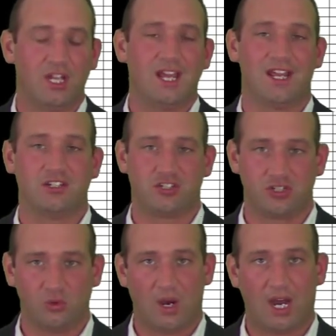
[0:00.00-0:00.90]
and
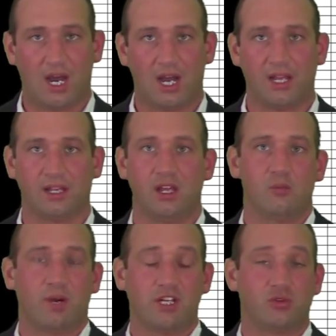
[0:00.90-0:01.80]
too high
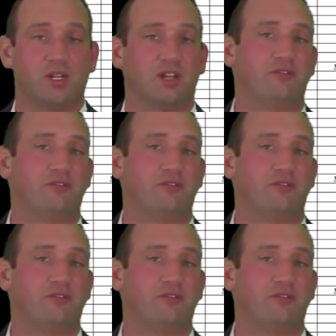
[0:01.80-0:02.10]
by doing it